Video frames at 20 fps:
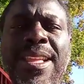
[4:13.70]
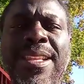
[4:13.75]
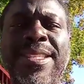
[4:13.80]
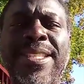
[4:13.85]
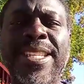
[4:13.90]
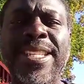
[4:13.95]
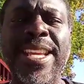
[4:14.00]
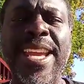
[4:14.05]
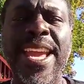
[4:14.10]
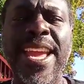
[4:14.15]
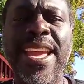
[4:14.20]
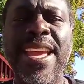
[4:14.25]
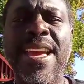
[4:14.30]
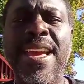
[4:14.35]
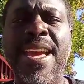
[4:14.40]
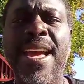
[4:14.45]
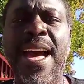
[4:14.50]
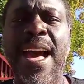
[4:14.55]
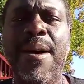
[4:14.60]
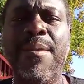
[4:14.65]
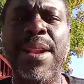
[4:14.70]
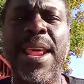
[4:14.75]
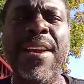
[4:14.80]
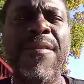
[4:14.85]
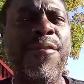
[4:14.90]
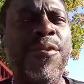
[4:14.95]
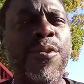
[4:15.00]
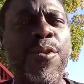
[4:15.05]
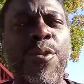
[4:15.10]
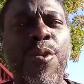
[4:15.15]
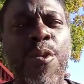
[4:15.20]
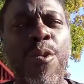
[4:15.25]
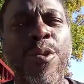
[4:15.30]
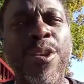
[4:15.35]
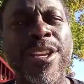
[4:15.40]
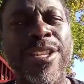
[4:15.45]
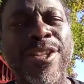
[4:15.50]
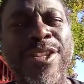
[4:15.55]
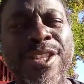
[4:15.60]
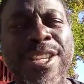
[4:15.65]
Today, I would like for you to go
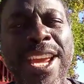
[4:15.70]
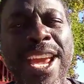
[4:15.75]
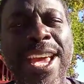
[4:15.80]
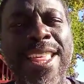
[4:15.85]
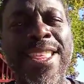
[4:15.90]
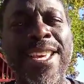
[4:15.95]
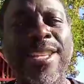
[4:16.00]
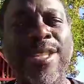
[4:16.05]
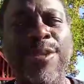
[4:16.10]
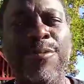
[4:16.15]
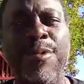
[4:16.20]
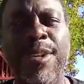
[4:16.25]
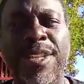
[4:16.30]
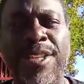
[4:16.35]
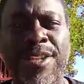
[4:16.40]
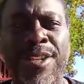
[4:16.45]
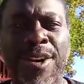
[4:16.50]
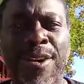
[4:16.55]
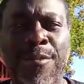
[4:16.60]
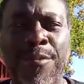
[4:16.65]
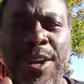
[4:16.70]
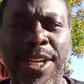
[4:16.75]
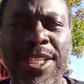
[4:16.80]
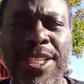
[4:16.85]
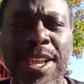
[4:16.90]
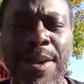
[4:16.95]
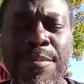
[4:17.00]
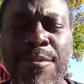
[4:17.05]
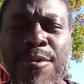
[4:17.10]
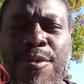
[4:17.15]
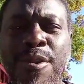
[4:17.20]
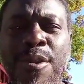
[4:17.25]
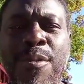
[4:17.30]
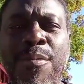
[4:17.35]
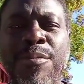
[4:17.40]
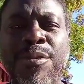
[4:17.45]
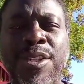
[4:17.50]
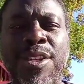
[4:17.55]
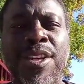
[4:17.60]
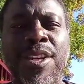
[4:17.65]
and share this with your WhatsApp
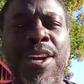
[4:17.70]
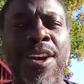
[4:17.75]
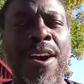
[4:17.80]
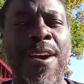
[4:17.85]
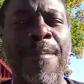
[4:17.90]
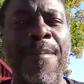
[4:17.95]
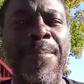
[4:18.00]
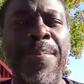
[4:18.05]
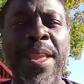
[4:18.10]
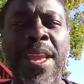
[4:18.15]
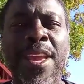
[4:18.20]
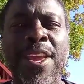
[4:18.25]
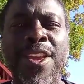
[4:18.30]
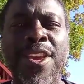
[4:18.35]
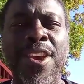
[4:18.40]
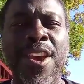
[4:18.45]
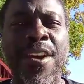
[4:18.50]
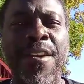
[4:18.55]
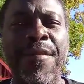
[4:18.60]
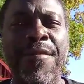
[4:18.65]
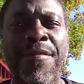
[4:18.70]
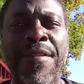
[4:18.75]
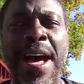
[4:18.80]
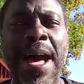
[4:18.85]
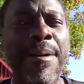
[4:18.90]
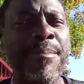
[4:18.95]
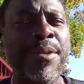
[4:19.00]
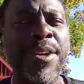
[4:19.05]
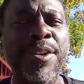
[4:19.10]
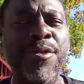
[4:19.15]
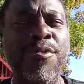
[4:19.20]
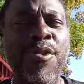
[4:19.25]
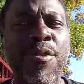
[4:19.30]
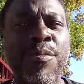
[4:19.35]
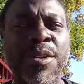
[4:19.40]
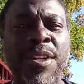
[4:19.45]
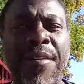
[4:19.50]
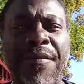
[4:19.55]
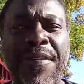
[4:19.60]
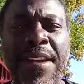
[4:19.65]
groups, your family
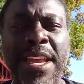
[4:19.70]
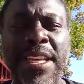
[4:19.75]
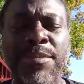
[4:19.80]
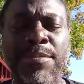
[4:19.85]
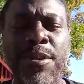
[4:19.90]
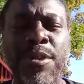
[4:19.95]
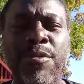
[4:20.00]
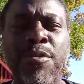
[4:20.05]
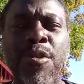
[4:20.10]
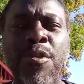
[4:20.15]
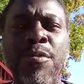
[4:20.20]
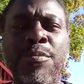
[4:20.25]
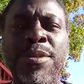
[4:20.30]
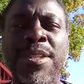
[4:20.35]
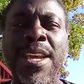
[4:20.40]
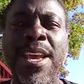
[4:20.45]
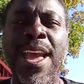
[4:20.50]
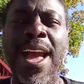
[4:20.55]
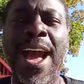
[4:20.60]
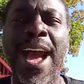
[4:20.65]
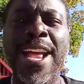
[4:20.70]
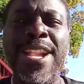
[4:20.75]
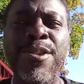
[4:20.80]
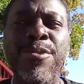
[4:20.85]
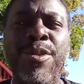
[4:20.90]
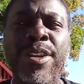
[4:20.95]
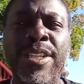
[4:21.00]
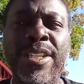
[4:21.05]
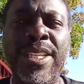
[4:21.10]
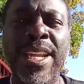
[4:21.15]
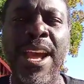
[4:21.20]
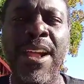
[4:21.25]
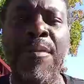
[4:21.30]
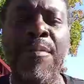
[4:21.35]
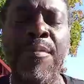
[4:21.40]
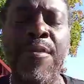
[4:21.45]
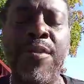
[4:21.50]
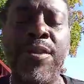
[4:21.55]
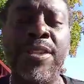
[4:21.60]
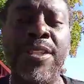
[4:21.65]
groups, your Facebook groups, and you could
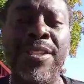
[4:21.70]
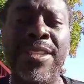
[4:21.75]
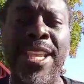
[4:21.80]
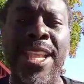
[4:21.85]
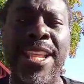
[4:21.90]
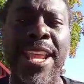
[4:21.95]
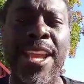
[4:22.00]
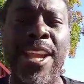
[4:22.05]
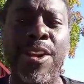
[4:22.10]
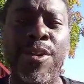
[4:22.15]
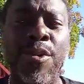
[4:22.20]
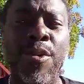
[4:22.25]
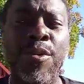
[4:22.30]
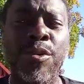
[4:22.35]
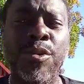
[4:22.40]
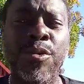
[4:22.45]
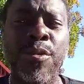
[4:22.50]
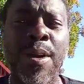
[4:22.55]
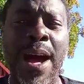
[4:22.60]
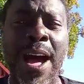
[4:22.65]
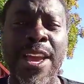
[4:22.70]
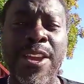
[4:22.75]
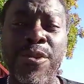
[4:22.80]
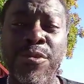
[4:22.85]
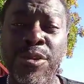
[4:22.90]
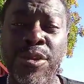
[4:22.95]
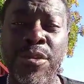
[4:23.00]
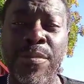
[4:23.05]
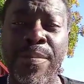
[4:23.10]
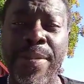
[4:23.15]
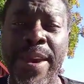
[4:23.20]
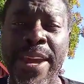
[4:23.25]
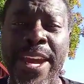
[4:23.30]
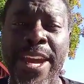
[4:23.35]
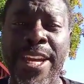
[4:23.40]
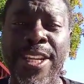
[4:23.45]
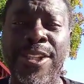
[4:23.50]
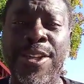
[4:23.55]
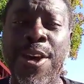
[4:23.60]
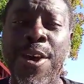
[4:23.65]
tell persons that they could go to our YouTube
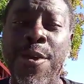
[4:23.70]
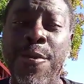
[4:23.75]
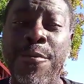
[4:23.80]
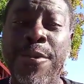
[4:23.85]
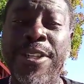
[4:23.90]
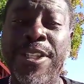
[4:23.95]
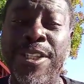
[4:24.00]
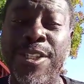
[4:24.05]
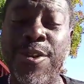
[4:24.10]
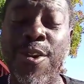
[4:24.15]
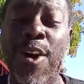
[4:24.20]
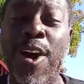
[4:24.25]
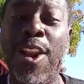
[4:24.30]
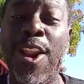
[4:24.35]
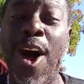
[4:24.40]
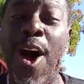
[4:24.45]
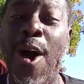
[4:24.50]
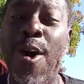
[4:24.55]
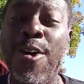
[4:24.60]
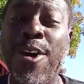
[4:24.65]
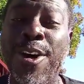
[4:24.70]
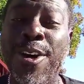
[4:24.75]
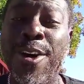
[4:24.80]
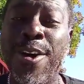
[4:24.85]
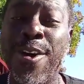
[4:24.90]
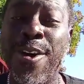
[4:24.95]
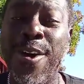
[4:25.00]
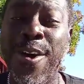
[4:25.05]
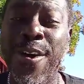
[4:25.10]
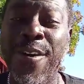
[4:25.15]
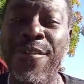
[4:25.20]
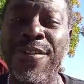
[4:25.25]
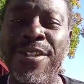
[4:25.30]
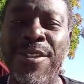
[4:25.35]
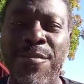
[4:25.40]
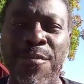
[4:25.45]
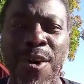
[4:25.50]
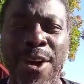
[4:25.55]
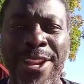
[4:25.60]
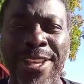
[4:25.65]
page, which is called Uncle
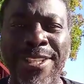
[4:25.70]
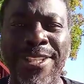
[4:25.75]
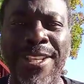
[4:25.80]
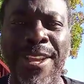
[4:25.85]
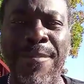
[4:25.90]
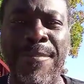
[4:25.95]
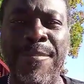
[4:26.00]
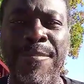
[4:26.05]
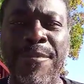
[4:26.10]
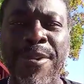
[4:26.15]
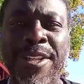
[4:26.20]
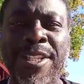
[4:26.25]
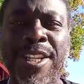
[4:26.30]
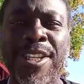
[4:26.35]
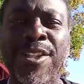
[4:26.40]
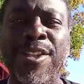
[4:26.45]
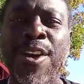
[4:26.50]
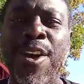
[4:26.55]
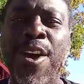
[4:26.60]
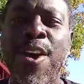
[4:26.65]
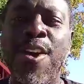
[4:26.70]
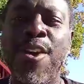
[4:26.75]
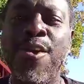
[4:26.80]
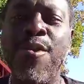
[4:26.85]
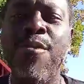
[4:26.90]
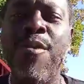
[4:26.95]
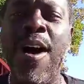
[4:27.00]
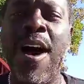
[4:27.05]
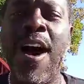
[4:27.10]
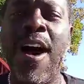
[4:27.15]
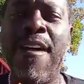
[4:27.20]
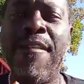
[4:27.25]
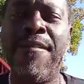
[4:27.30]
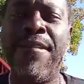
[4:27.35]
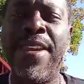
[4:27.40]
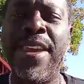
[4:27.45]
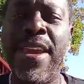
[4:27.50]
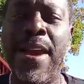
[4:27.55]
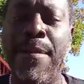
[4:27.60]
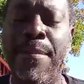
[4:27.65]
Irv's Morning Sip, which is
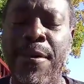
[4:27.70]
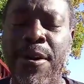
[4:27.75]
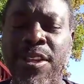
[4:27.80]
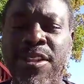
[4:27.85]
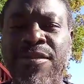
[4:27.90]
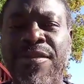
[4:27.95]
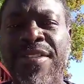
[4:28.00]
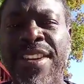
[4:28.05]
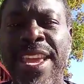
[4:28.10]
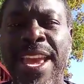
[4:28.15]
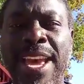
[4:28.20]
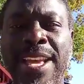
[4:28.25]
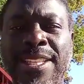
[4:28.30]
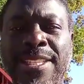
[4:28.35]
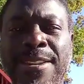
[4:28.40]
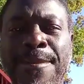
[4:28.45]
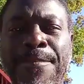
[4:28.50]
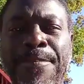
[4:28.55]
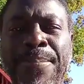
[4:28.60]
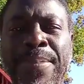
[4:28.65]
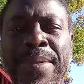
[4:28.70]
URV'S.